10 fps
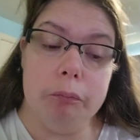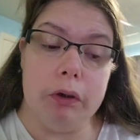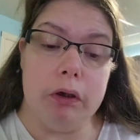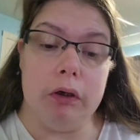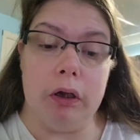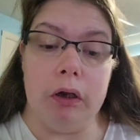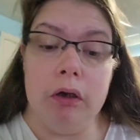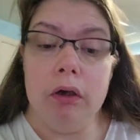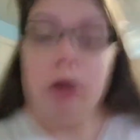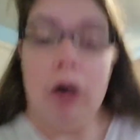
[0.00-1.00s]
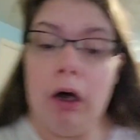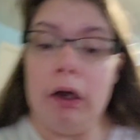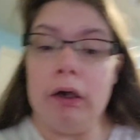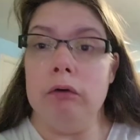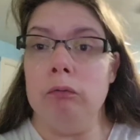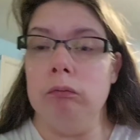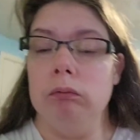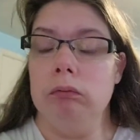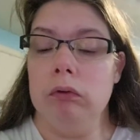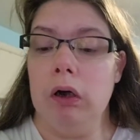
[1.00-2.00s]
but yeah, I
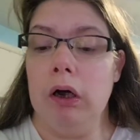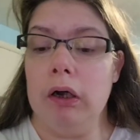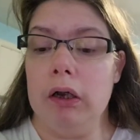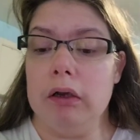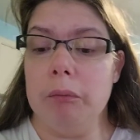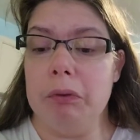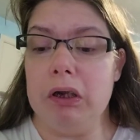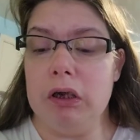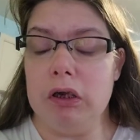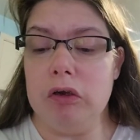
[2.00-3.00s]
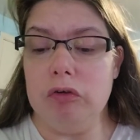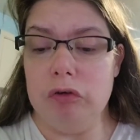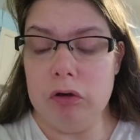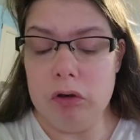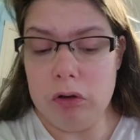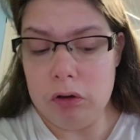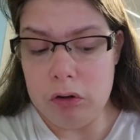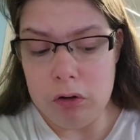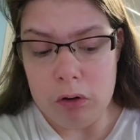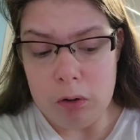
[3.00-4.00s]
got to page
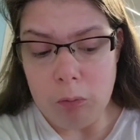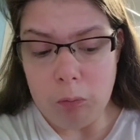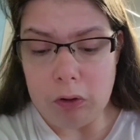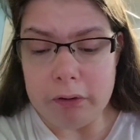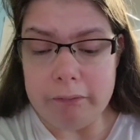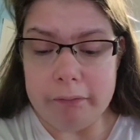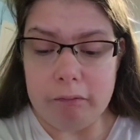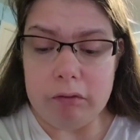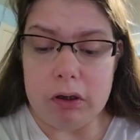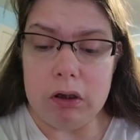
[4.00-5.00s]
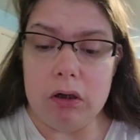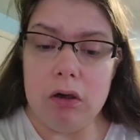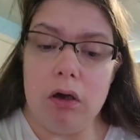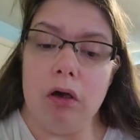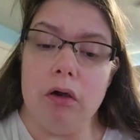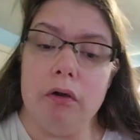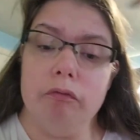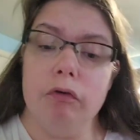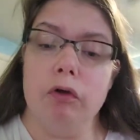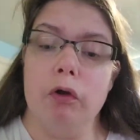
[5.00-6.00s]
170 of
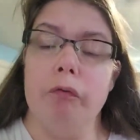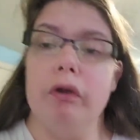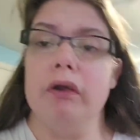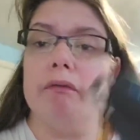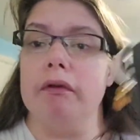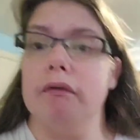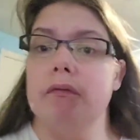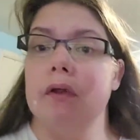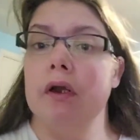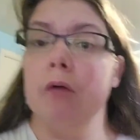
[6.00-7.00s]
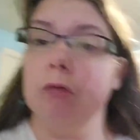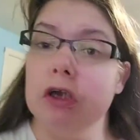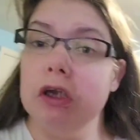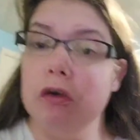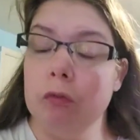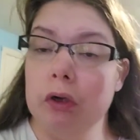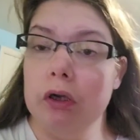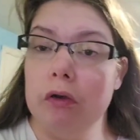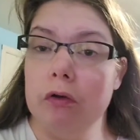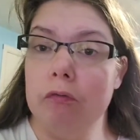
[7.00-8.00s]
Go the Distance, and I'm really enjoying
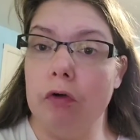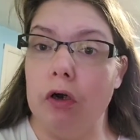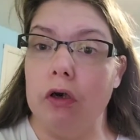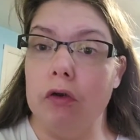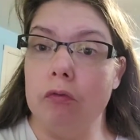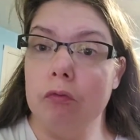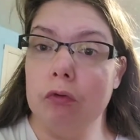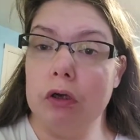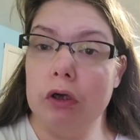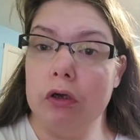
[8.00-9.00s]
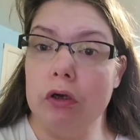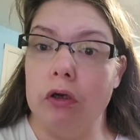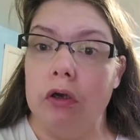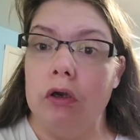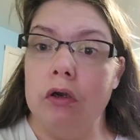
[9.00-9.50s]
it so far. It's really good.